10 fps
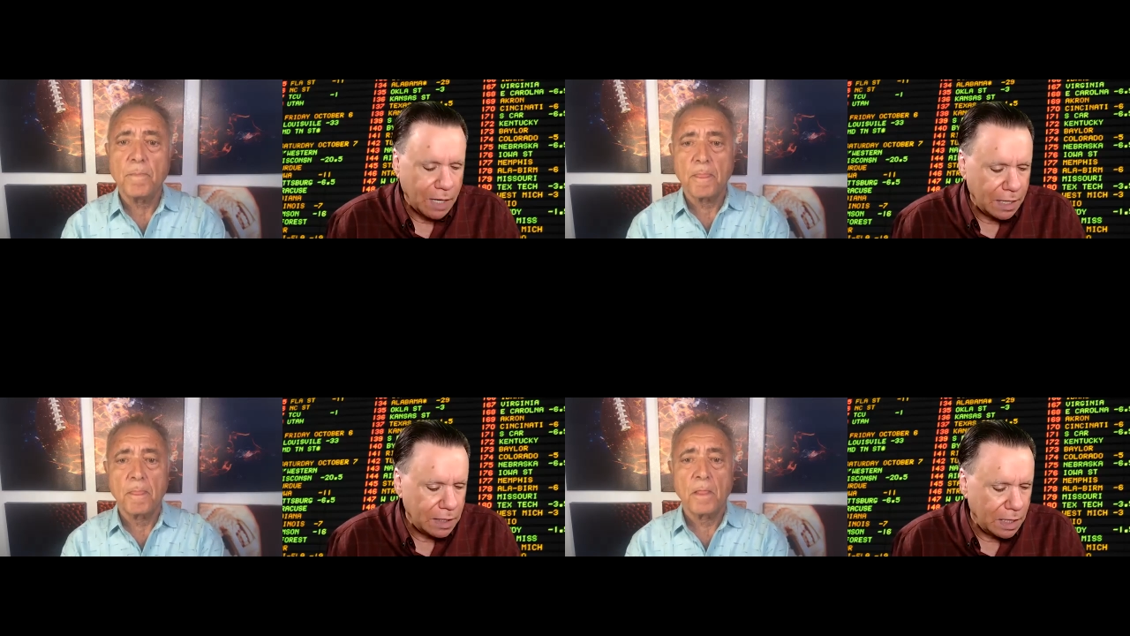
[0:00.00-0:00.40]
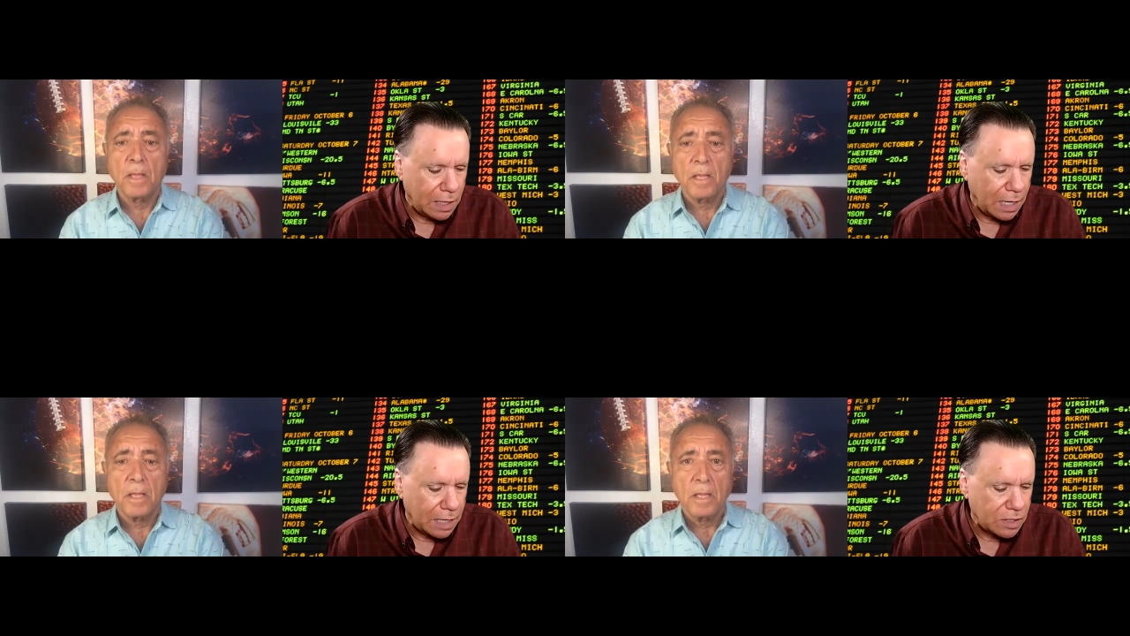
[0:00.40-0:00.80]

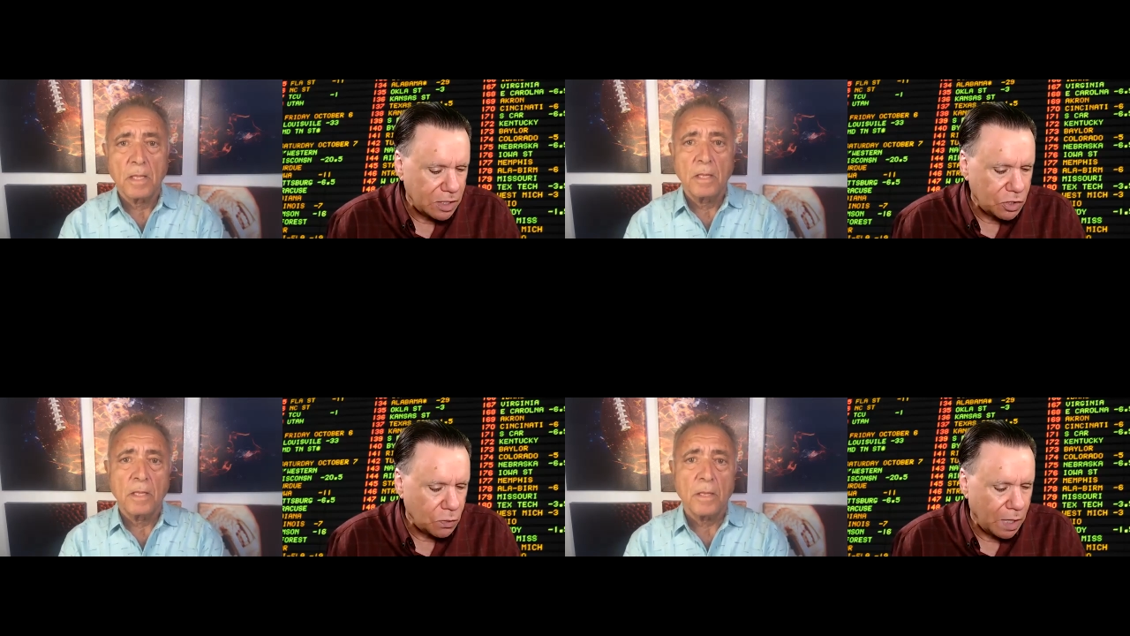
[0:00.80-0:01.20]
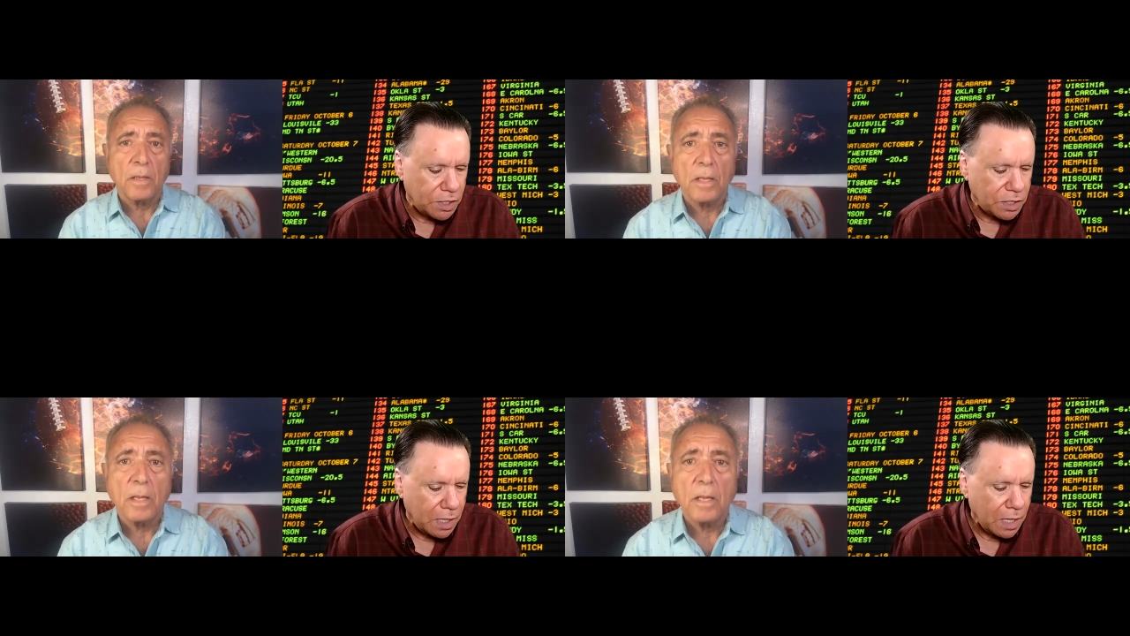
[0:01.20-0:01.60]
Speaker 1: nineteen in that
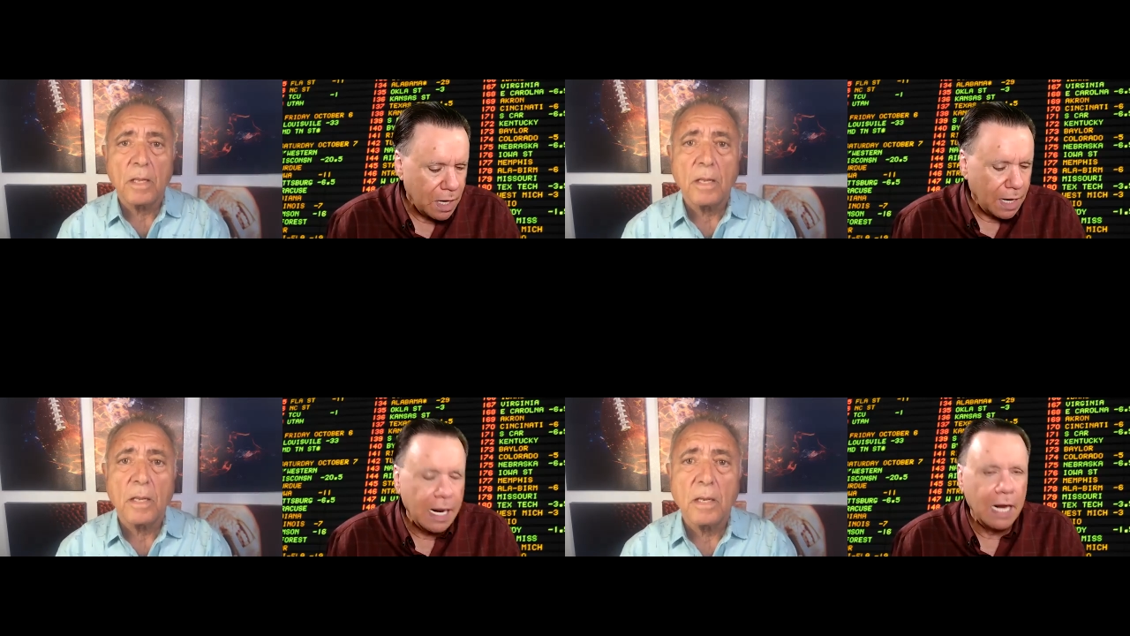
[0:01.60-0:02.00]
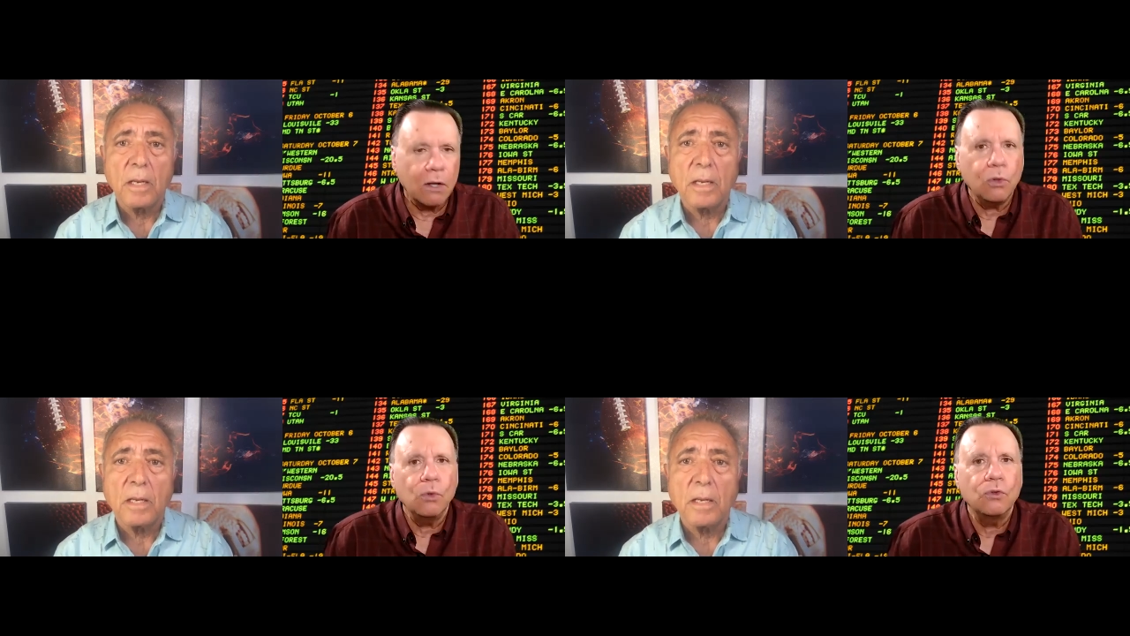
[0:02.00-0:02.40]
situation. And that
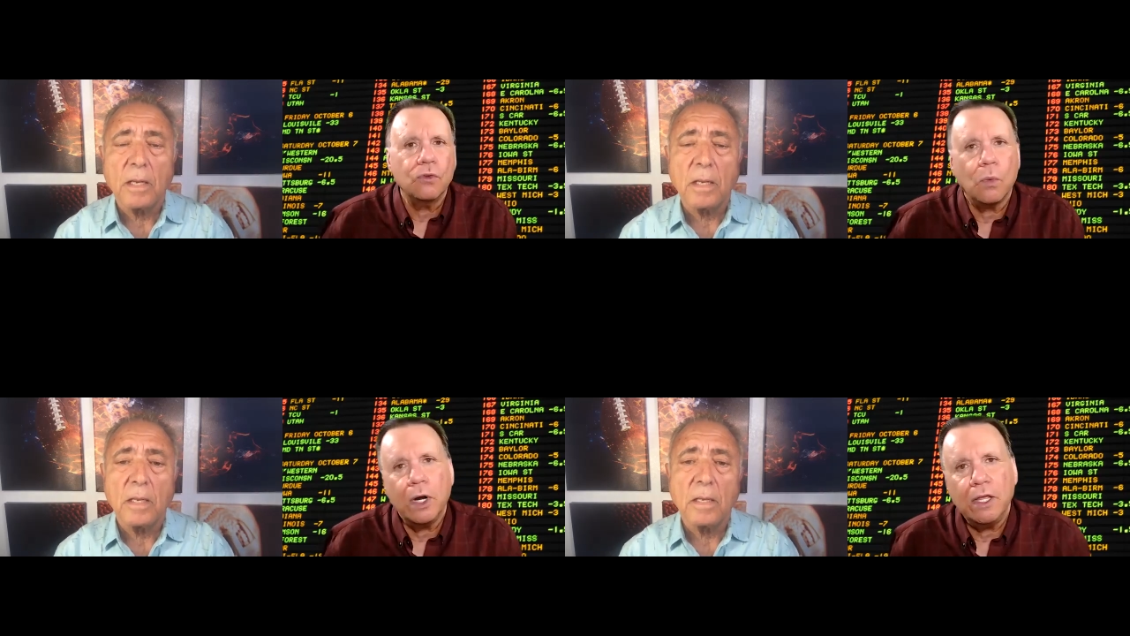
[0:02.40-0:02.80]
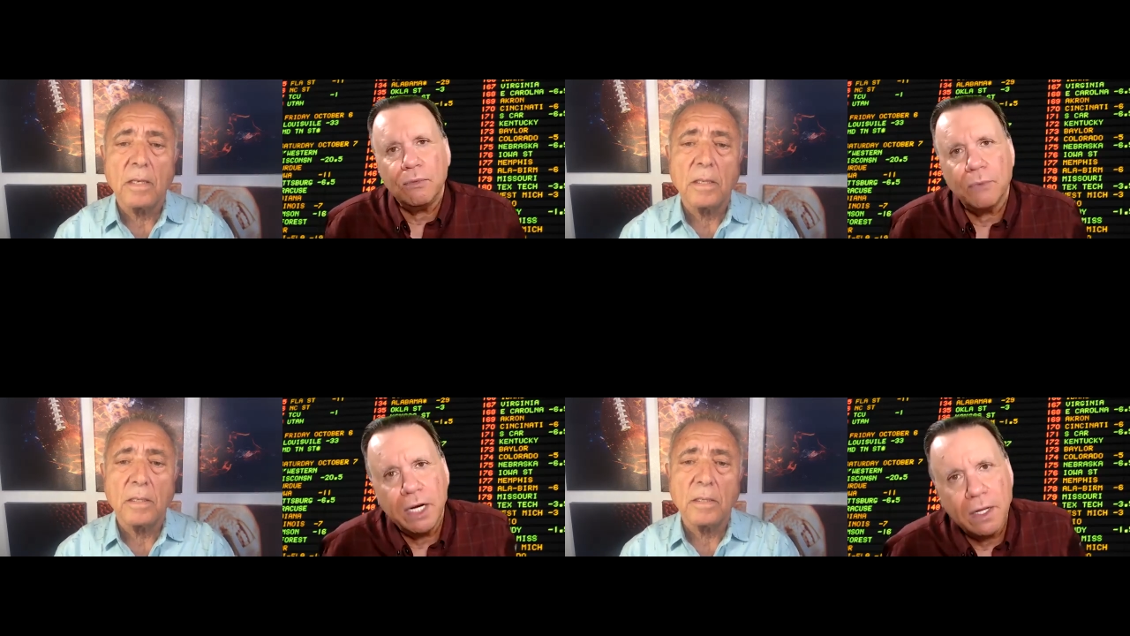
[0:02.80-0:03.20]
includes
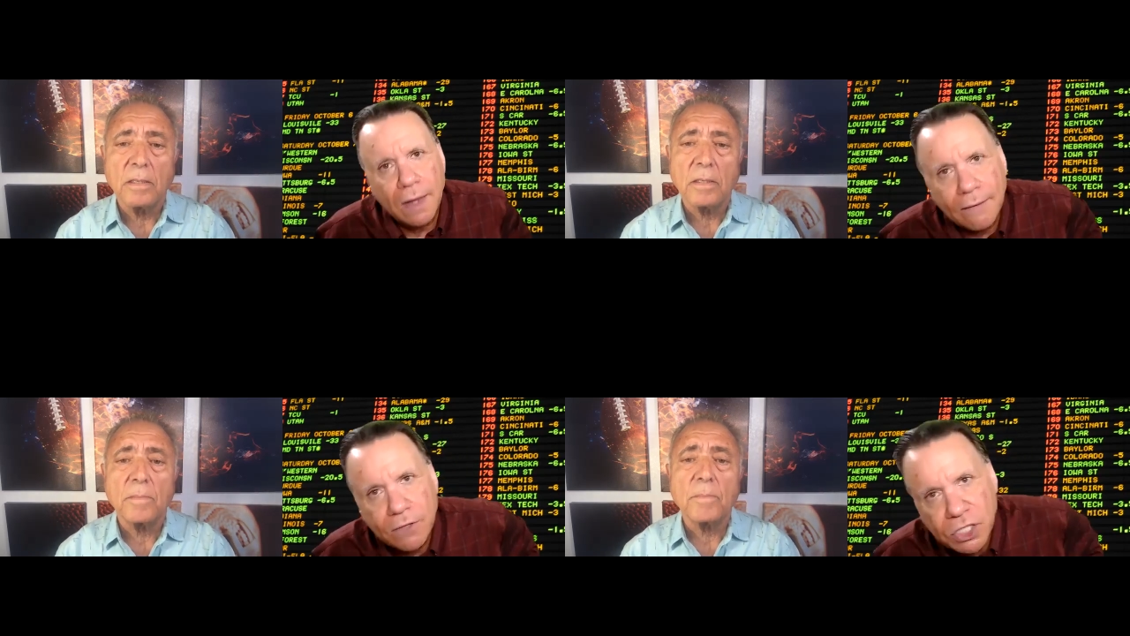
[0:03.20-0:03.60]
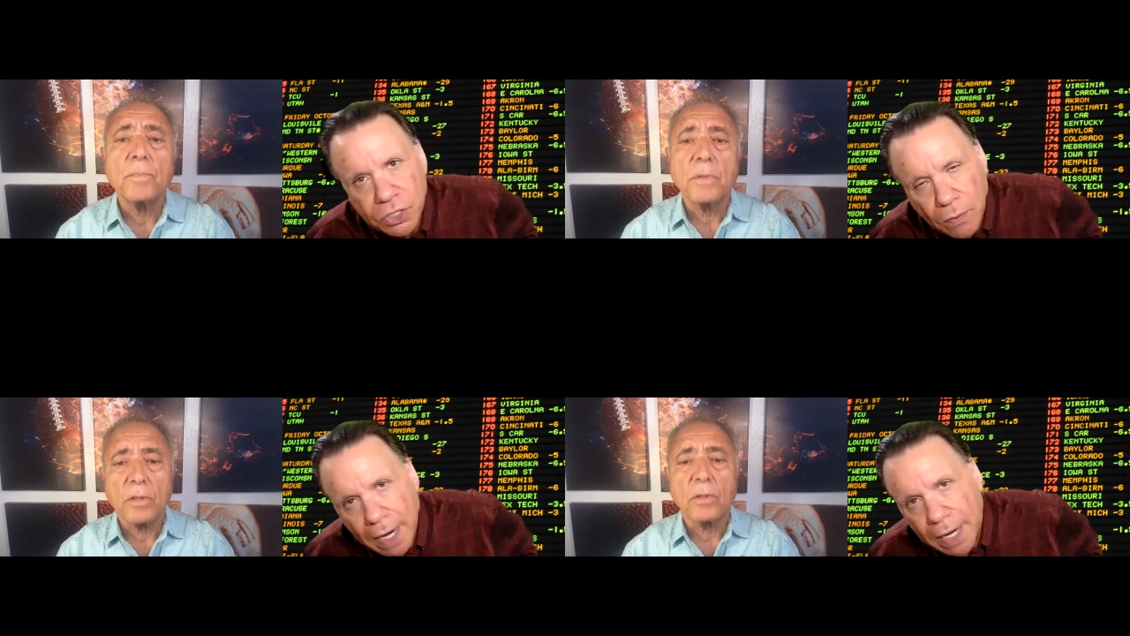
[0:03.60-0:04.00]
twenty-three and eleven
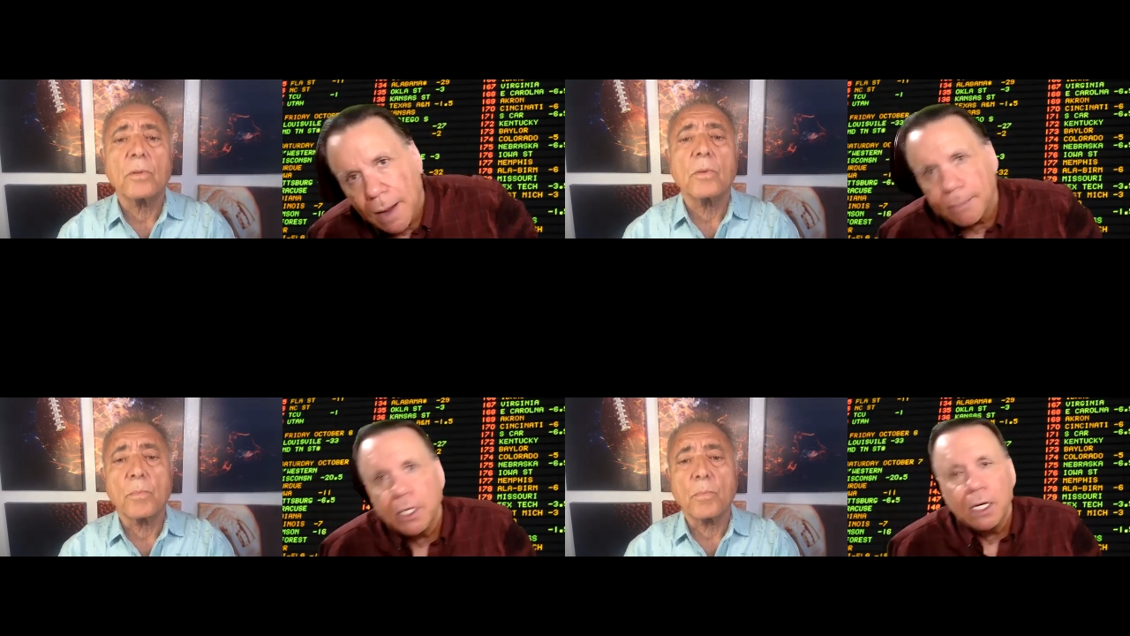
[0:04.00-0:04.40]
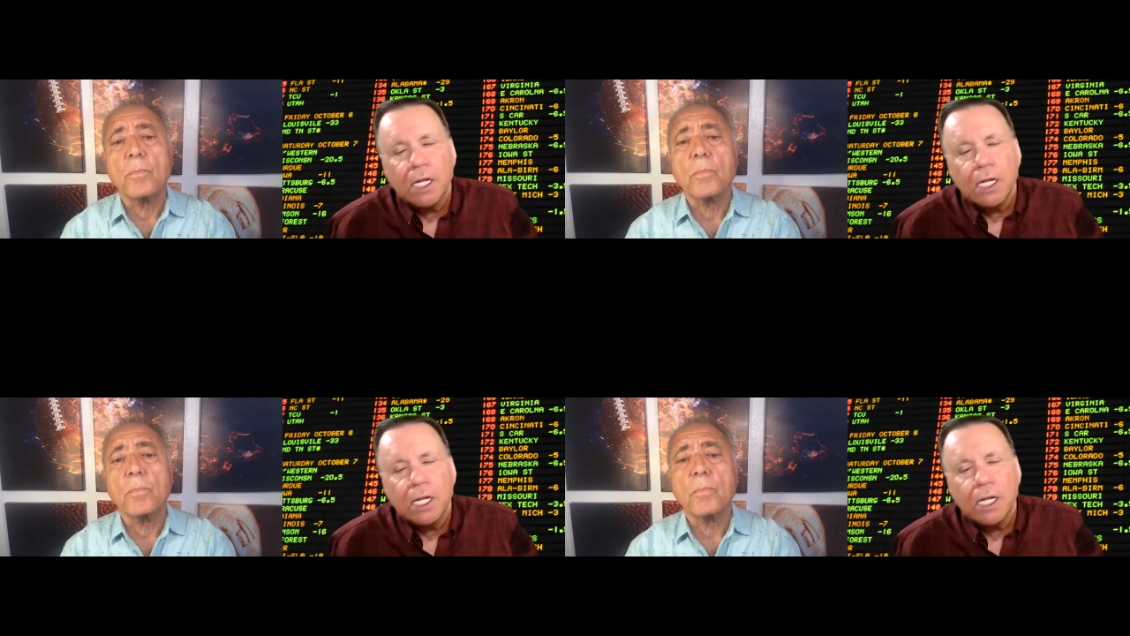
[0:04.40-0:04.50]
straight up.